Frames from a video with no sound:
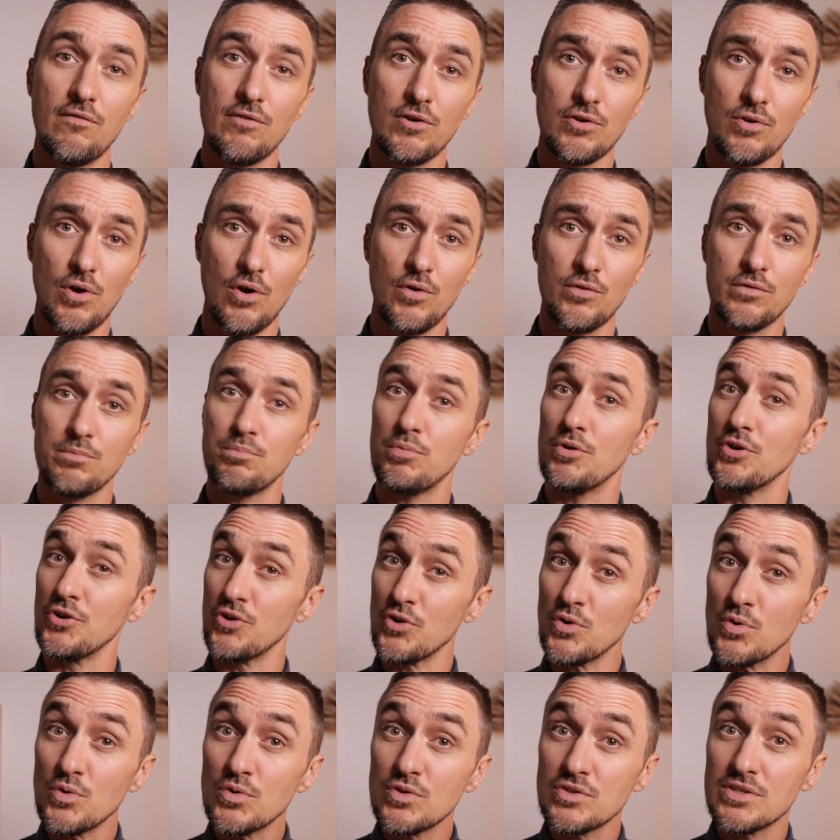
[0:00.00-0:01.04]
overgrowths
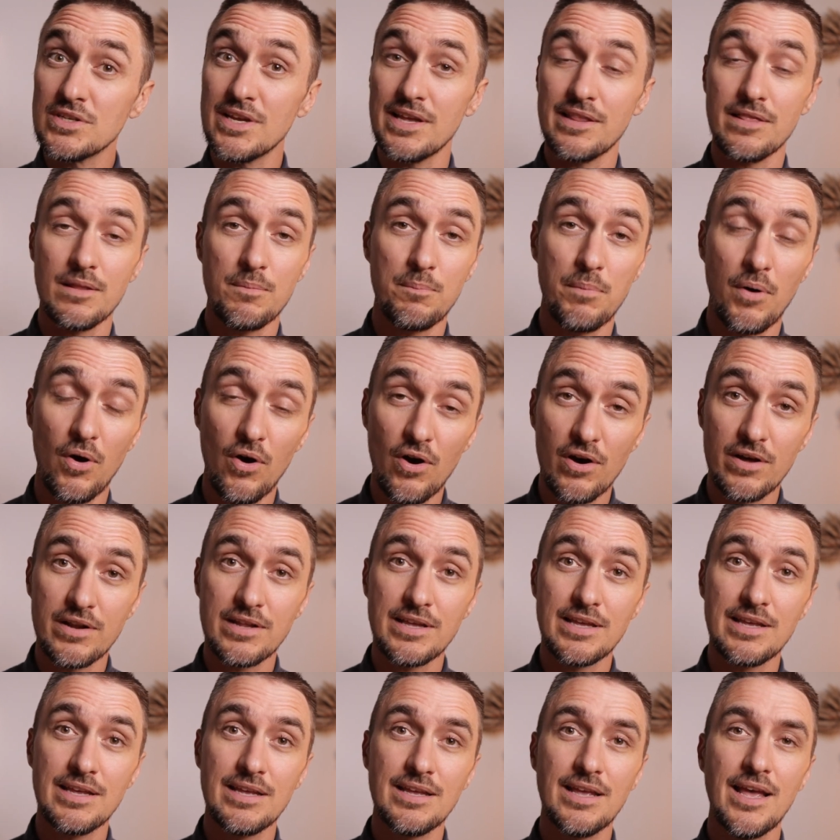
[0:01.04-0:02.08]
produce in the
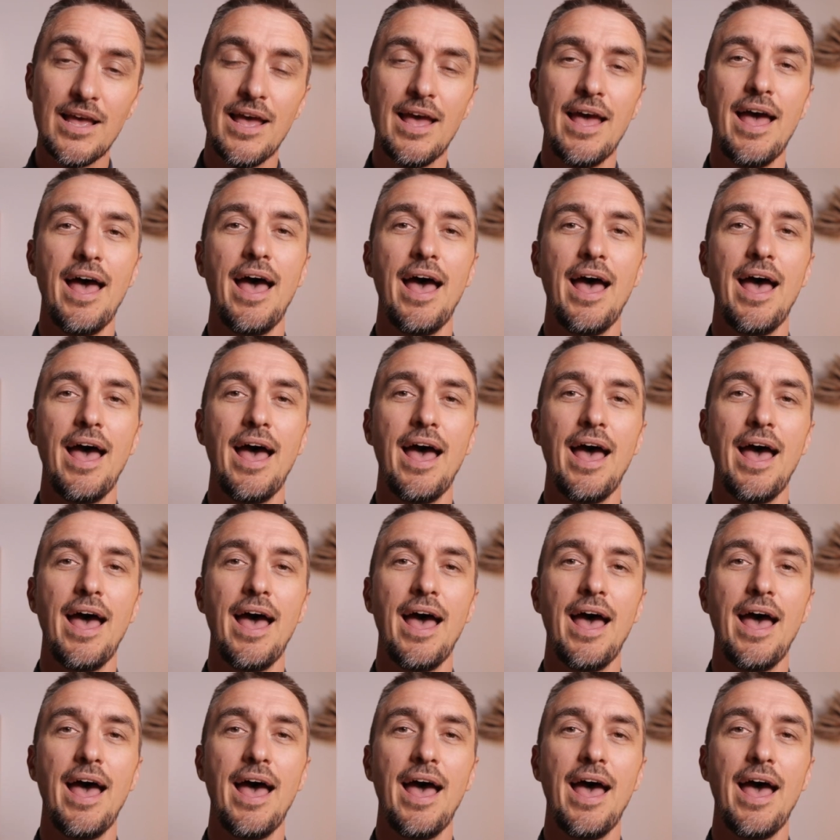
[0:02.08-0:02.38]
body,